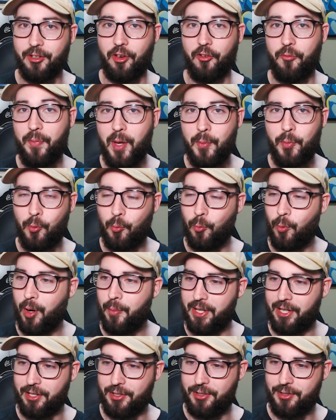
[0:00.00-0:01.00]
So if people want
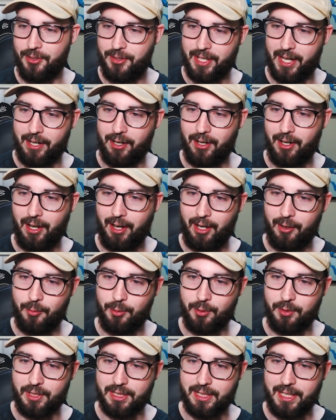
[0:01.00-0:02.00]
me to do that, I
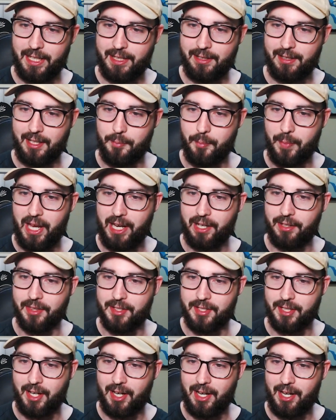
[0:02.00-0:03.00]
will gladly make the
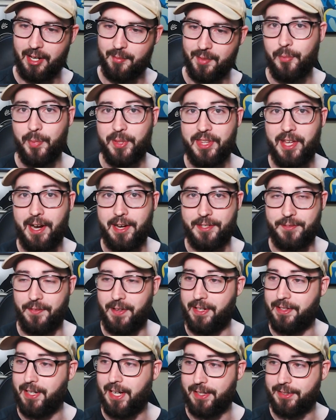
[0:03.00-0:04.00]
time. But that is
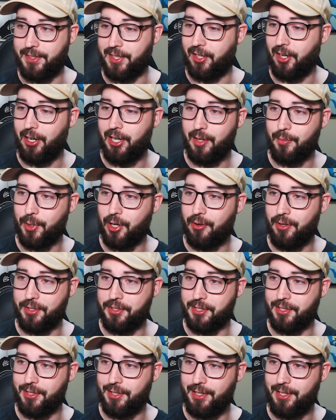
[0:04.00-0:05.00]
fantastic. I am going
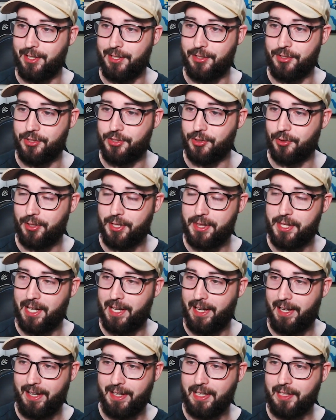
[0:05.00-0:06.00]
to enjoy the
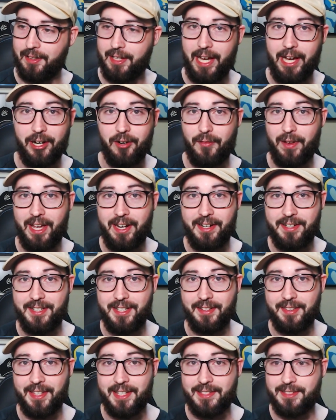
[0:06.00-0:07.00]
hell out of
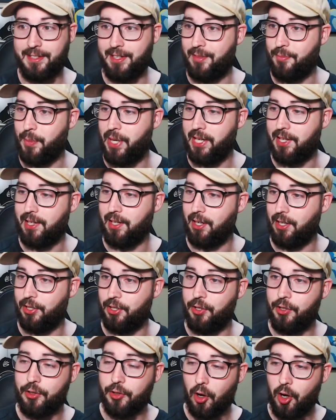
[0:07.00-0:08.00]
editing this and making a
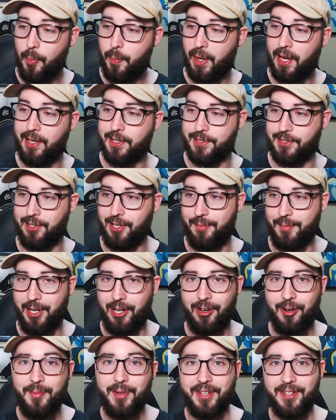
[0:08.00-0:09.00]
dope ass
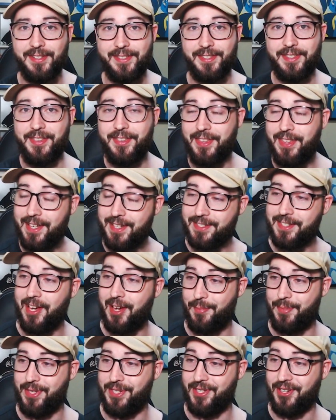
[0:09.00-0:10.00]
thumbnail, because this
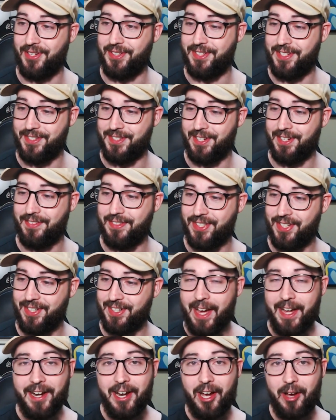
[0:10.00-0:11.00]
episode deserves
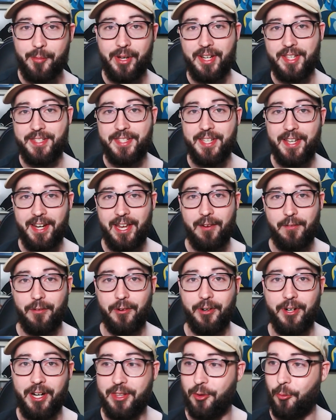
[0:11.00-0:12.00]
it. And now I'm gonna sit here
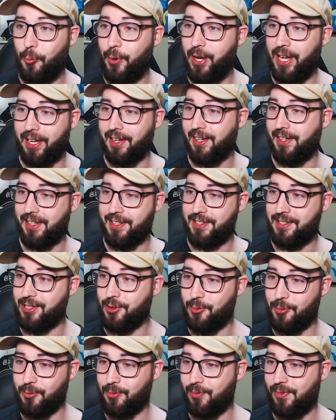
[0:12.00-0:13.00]
for another week
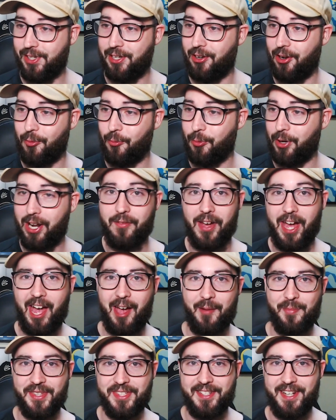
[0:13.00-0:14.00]
until, you know, whatever
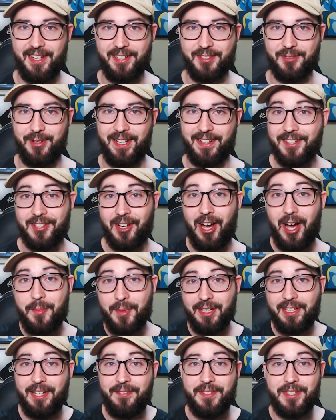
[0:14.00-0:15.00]
happens next week. So I'm
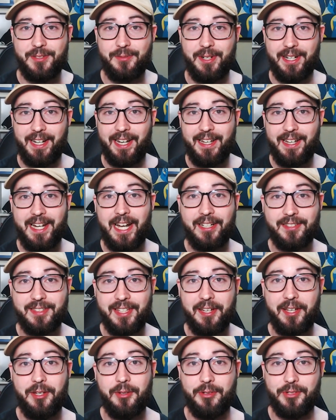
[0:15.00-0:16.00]
gonna leave this one here now.
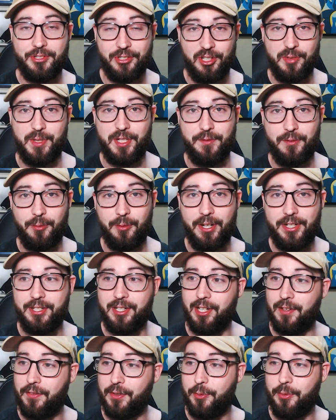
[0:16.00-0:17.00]
Thank you all so much for
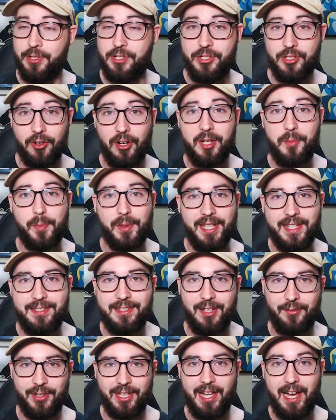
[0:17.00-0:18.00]
watching. If you enjoyed, please
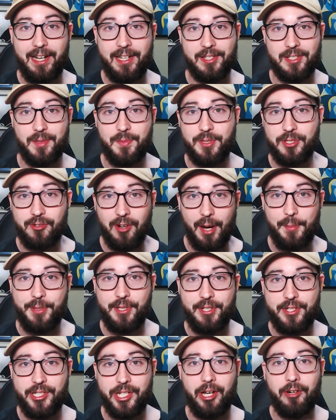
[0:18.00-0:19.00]
leave a like and subscribe to
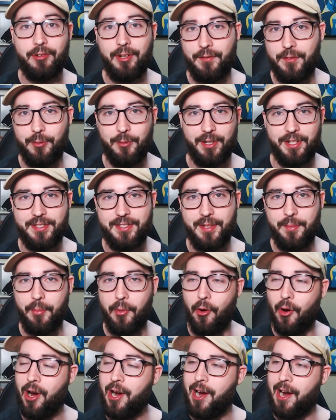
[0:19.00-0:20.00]
the channel if you want to see
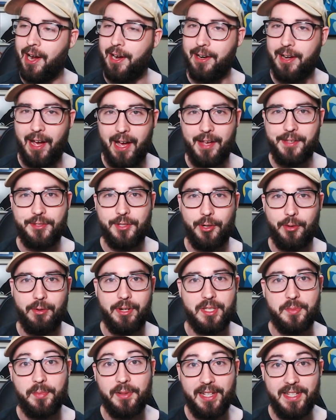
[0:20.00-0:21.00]
more. And as
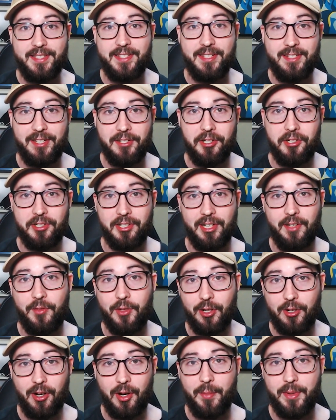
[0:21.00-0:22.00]
always, please continue to leave
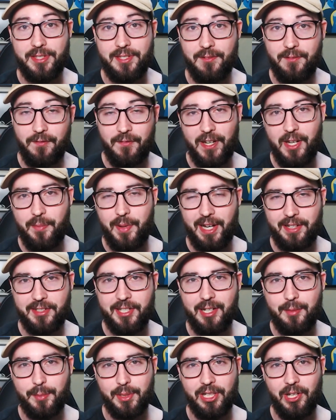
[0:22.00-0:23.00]
your comments and feedback
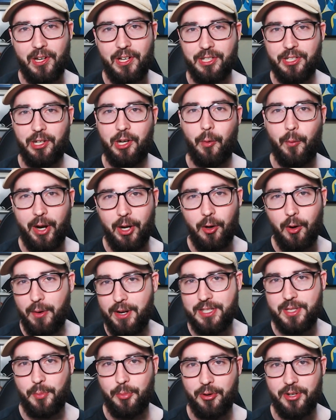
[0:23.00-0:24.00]
down below. You know I
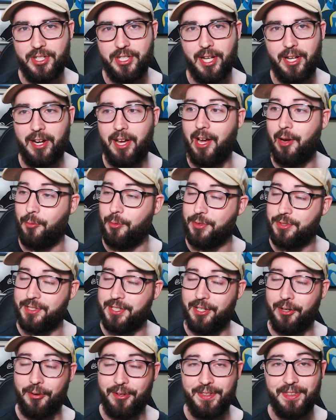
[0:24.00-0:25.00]
always appreciate it, and we'll
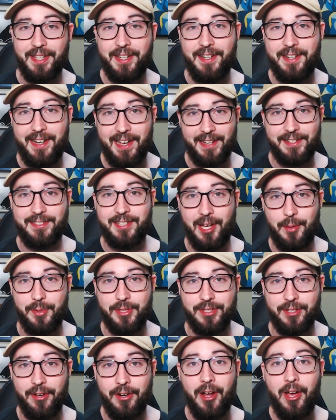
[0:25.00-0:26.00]
see you all in the next
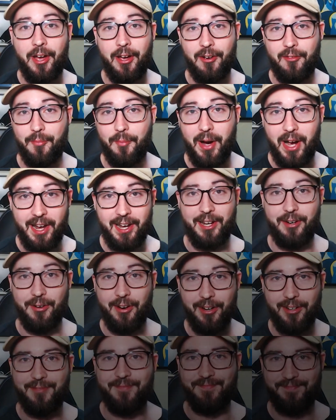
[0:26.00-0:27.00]
episode of My Hero.